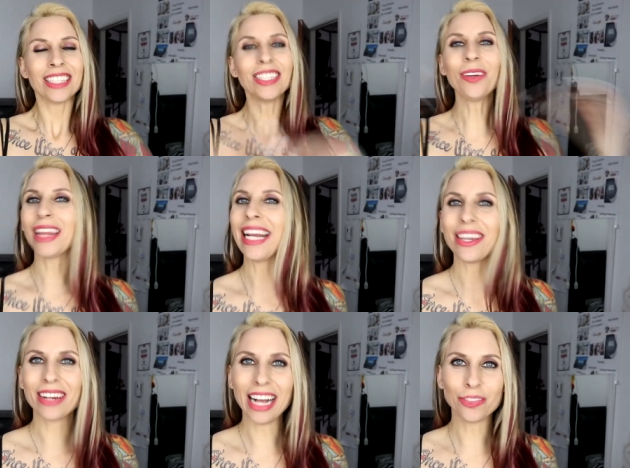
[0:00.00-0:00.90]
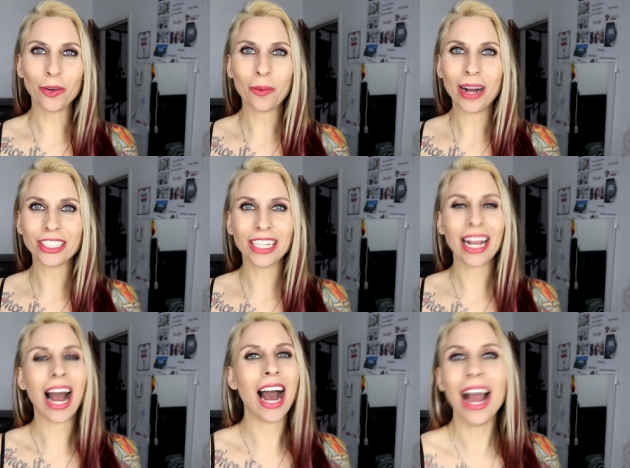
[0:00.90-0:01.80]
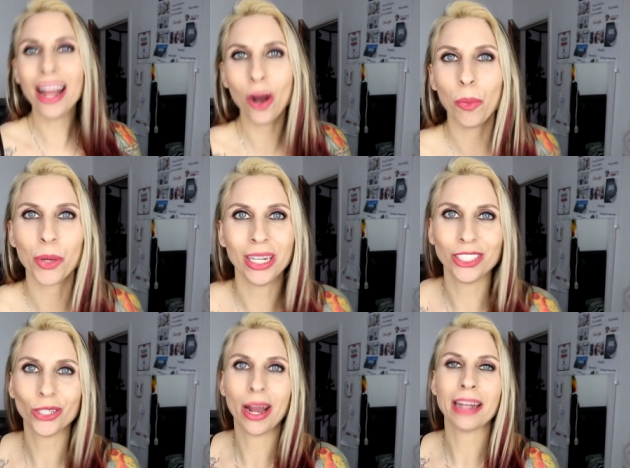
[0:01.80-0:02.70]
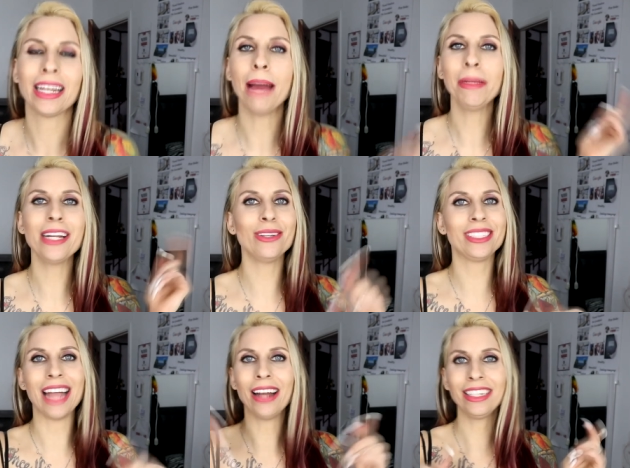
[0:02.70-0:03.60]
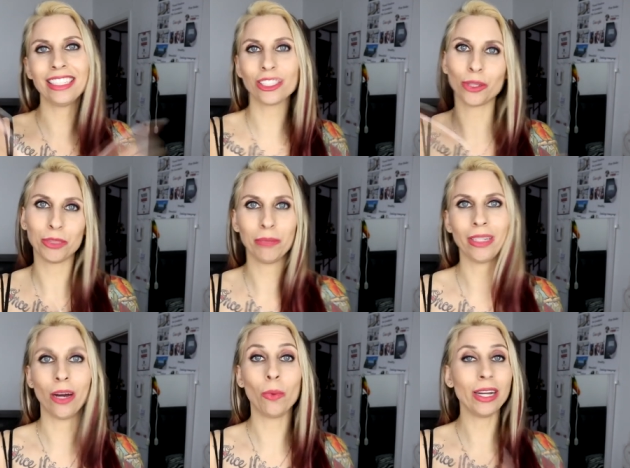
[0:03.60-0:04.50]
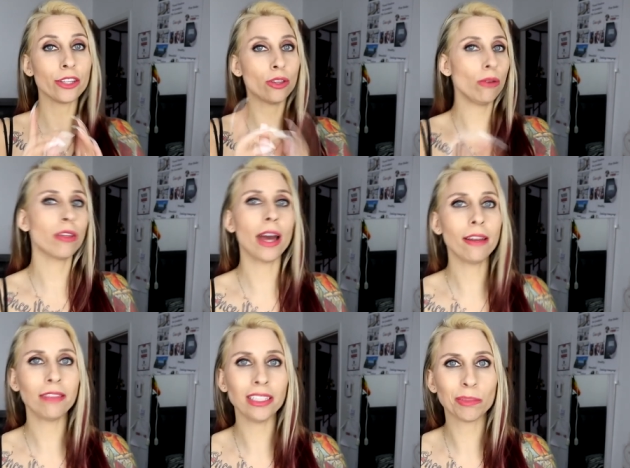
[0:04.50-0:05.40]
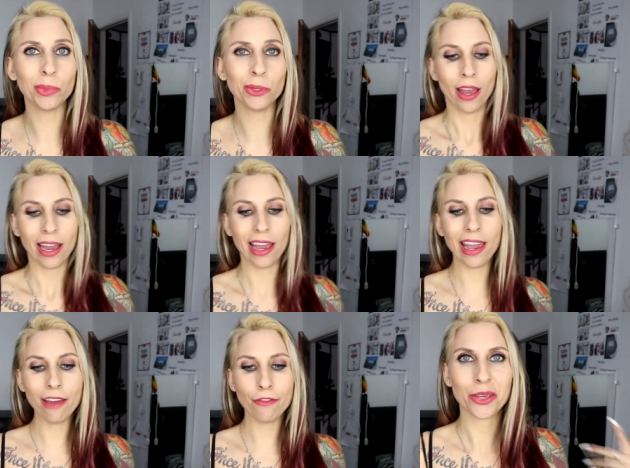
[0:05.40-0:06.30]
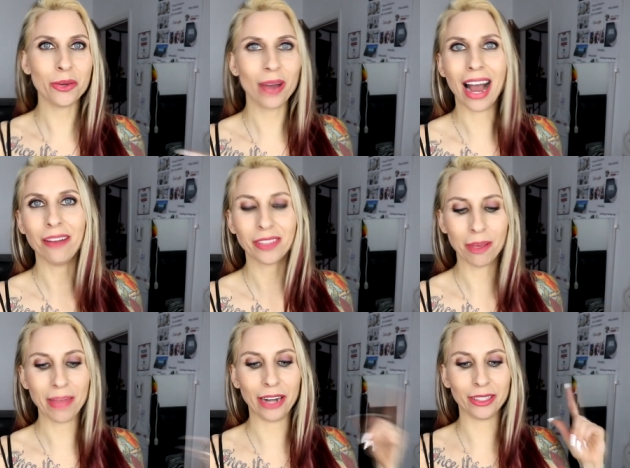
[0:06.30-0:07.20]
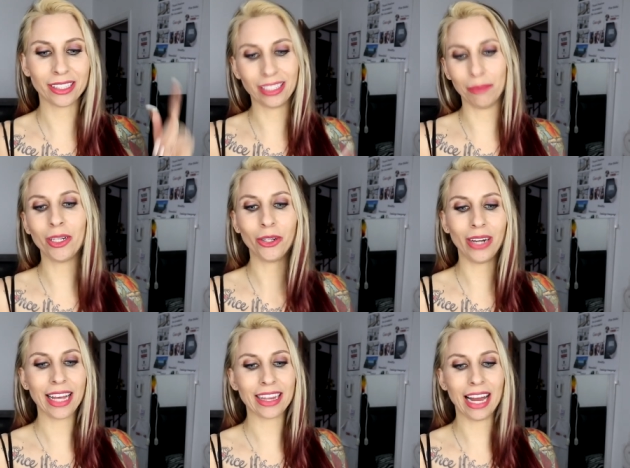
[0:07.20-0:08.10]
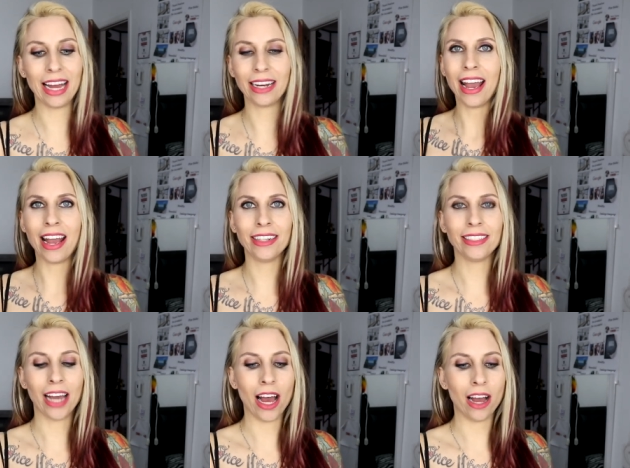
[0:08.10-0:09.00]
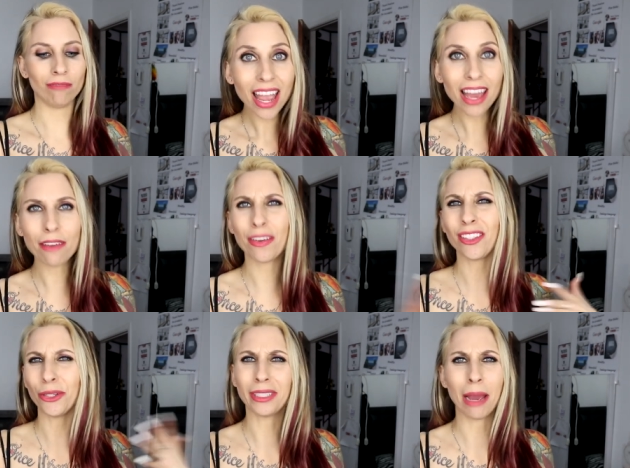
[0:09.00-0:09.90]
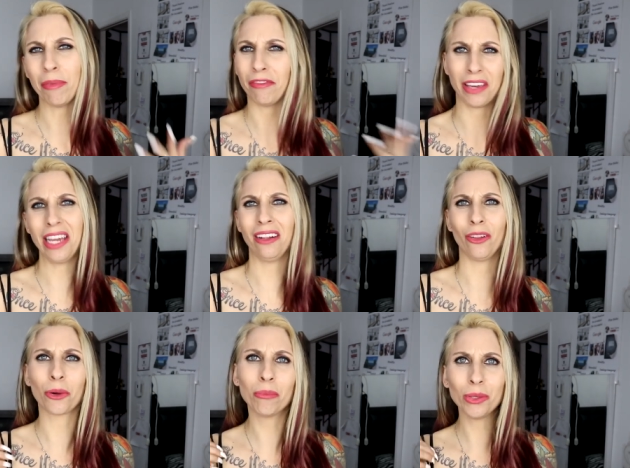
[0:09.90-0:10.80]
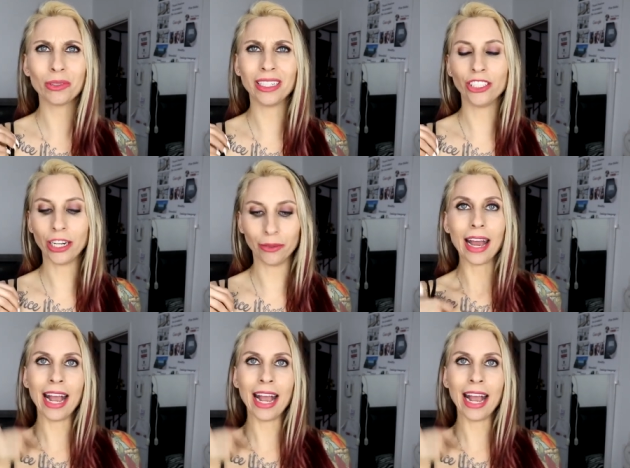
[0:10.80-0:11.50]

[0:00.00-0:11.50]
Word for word: So thank you guys for watching. I hope you enjoyed. Let me know down in the description below what you thought of these boots, if you have some that are similar like that, and uh, if it's your type of heel or boot in general.